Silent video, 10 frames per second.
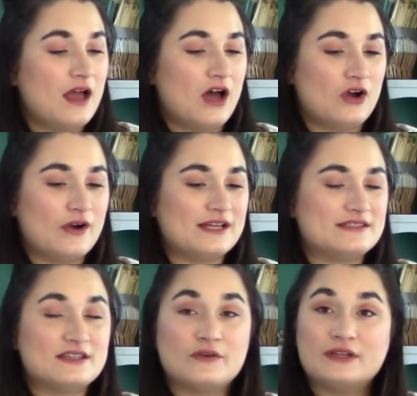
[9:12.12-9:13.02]
All
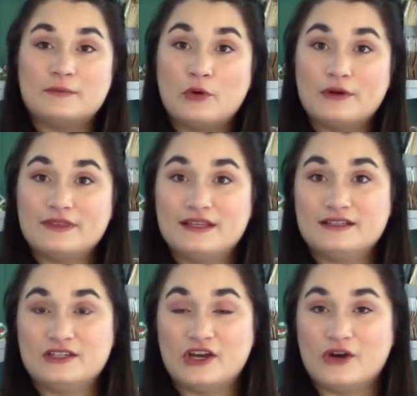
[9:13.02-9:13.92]
right, so the important
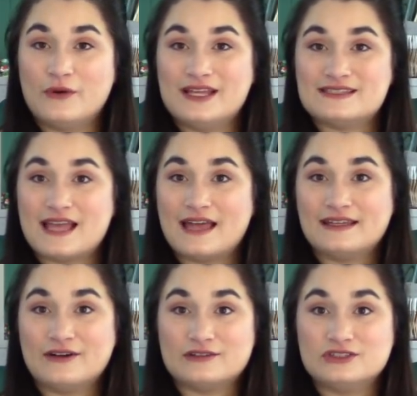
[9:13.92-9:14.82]
thing to know is that
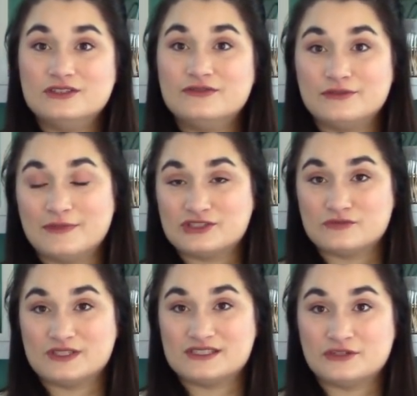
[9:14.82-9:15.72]
there are two different
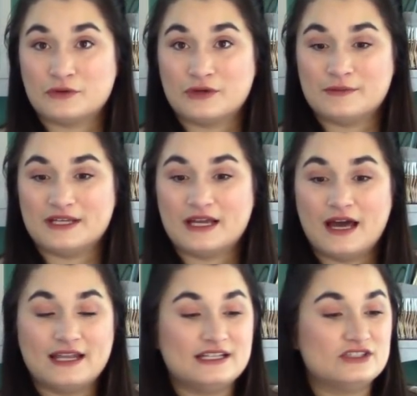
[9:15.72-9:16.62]
measurements that you're going to be
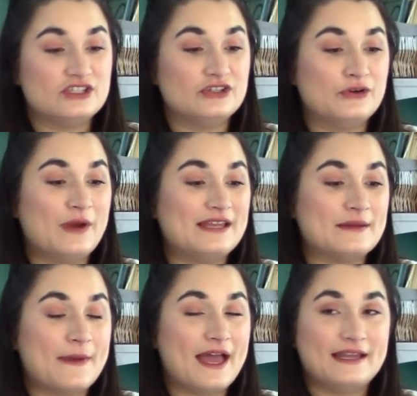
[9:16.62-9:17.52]
cutting to, and
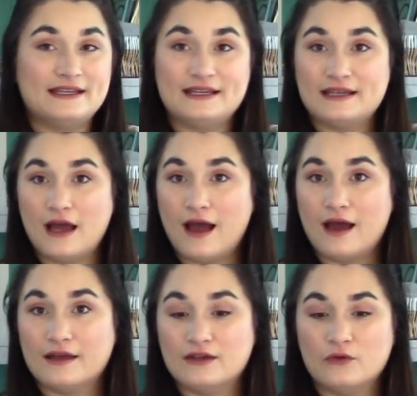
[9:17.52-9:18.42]
depending
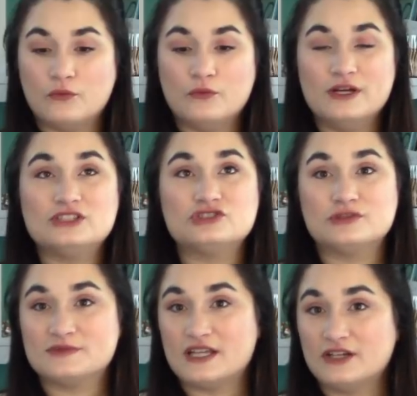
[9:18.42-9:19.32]
on which
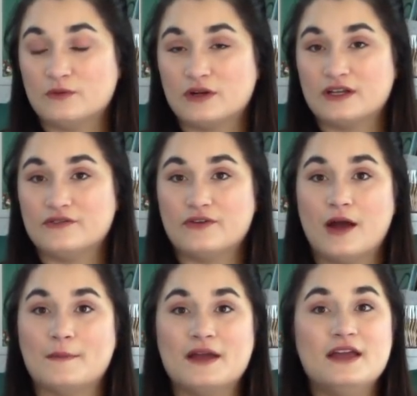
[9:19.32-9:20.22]
strips that you're working
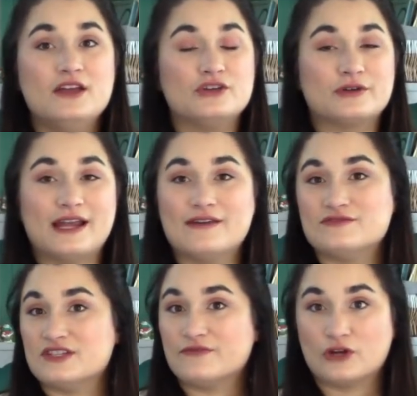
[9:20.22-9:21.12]
from, you're gonna
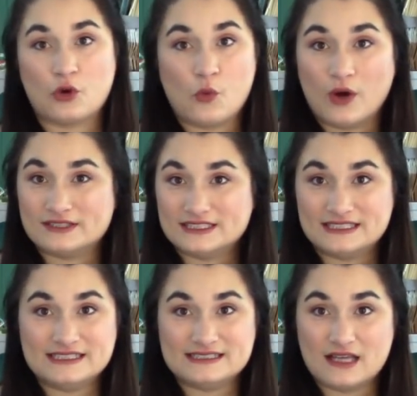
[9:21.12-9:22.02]
have different
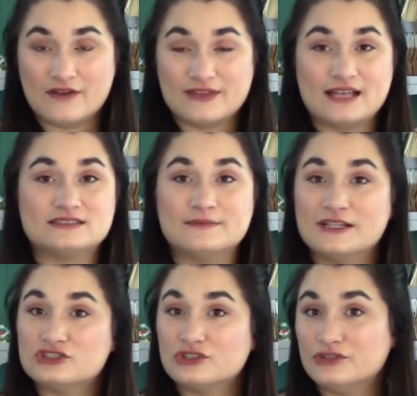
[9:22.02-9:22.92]
quantities of that. So
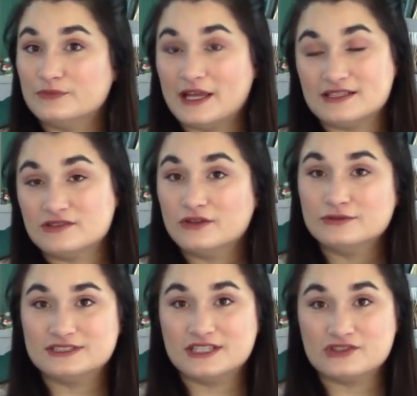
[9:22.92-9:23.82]
make sure you pay
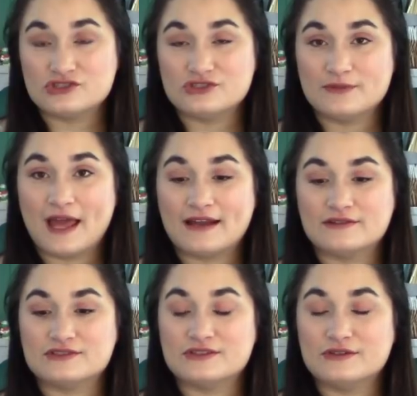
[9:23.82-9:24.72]
close attention to your
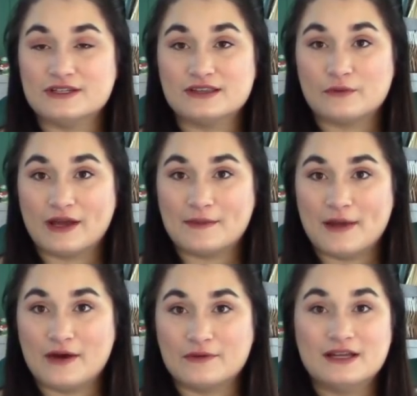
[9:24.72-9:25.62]
pattern so that you get the right
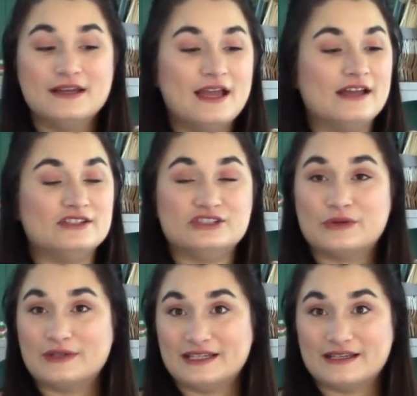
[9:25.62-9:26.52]
amount and you
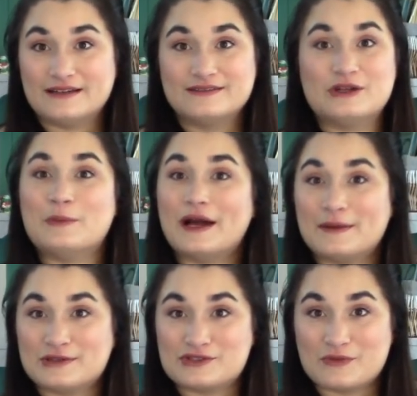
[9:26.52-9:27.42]
don't need to go buy
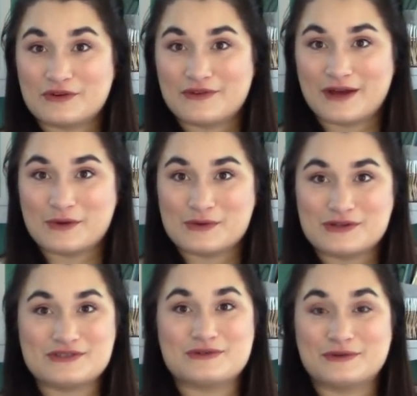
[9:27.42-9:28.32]
a bunch more fat
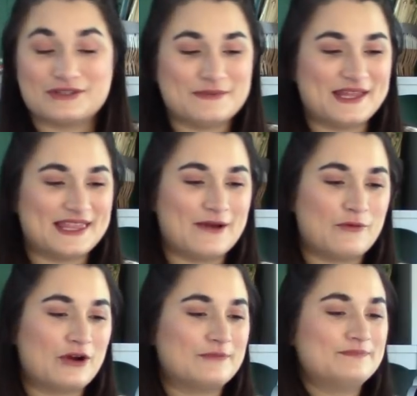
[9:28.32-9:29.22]
quarters in order to make that
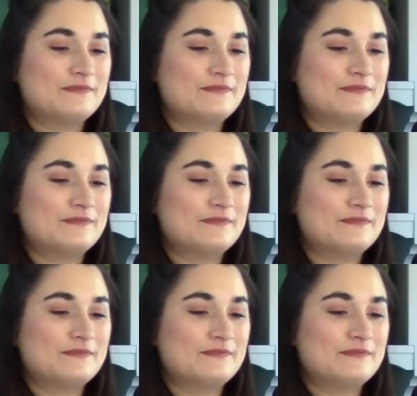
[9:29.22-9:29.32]
work.